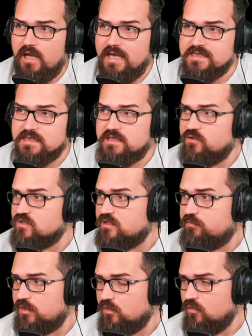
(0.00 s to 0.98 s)
As a series
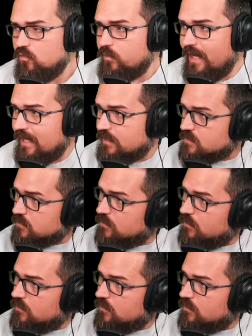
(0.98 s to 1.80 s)
debut, we have